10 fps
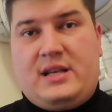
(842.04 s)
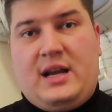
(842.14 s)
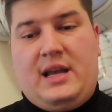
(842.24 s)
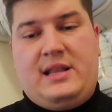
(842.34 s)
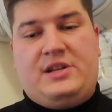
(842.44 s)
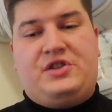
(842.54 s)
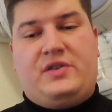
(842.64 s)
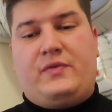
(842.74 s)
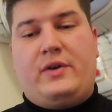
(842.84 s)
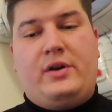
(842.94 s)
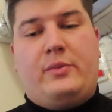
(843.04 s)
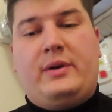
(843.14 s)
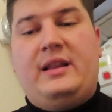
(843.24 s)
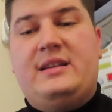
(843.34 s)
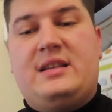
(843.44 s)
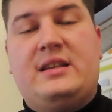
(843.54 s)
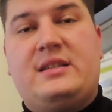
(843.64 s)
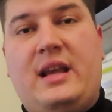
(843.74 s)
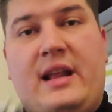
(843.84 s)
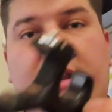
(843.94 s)
again, that's just for your
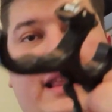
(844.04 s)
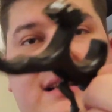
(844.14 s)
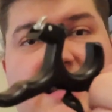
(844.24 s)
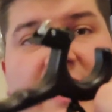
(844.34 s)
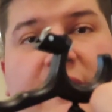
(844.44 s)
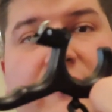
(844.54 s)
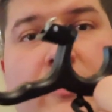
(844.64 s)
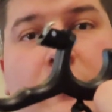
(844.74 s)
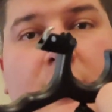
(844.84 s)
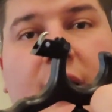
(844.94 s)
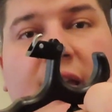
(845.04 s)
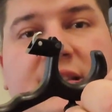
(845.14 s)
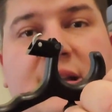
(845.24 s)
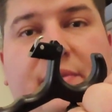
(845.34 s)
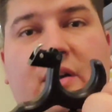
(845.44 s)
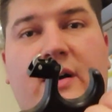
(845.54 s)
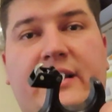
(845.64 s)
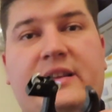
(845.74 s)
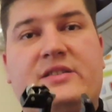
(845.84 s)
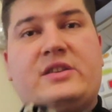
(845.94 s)
releases, and that's if you want to get something
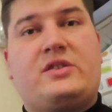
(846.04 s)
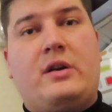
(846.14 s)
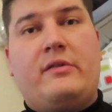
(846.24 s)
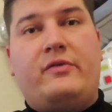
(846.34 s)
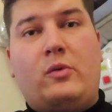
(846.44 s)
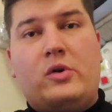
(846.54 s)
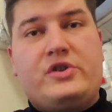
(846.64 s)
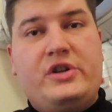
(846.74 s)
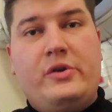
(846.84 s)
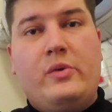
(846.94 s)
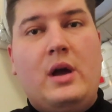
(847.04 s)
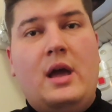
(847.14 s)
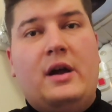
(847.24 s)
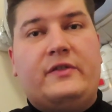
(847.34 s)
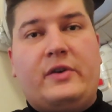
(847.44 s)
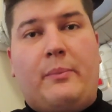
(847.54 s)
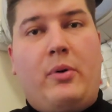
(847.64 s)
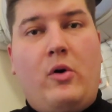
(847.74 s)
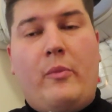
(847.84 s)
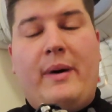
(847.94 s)
like this, it's going to force you to
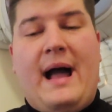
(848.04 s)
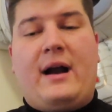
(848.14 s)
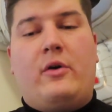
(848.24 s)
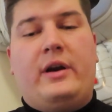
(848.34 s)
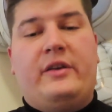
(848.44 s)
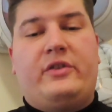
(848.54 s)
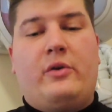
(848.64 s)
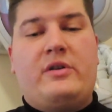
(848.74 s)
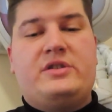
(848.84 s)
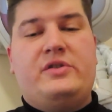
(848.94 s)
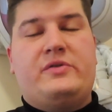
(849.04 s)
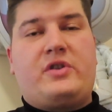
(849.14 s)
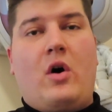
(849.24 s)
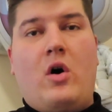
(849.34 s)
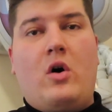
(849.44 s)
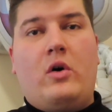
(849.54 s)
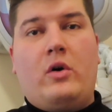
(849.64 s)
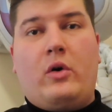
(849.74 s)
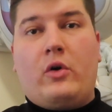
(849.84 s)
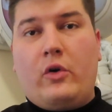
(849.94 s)
pull back on it. So as you saw
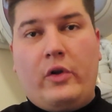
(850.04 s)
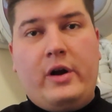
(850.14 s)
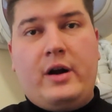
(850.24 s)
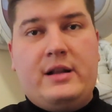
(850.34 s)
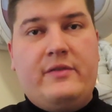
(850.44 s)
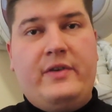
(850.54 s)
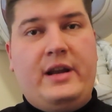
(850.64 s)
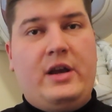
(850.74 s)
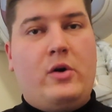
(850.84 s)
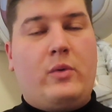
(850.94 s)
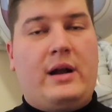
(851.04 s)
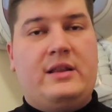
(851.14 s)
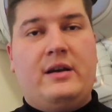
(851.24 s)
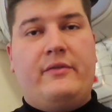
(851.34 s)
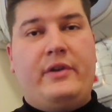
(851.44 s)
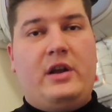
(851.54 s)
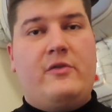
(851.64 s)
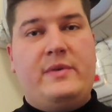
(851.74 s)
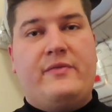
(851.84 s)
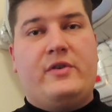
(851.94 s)
earlier in the video, right, the video
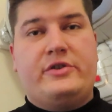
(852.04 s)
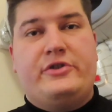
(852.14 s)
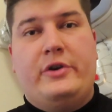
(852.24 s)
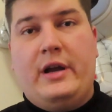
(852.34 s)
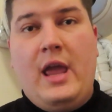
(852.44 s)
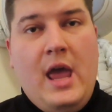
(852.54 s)
of me first shooting,